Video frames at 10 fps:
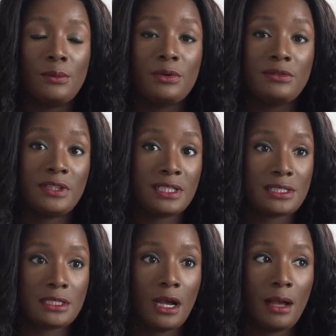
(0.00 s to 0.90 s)
with
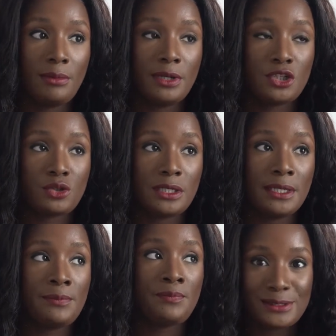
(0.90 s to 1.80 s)
this cup,
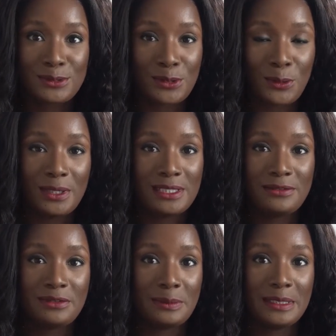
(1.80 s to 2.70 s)
literally it's so easy
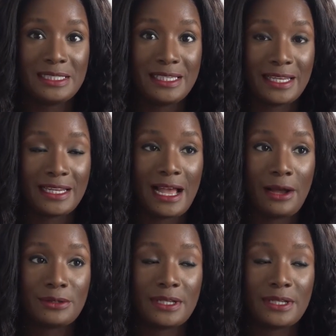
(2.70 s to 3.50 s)
for me to get it out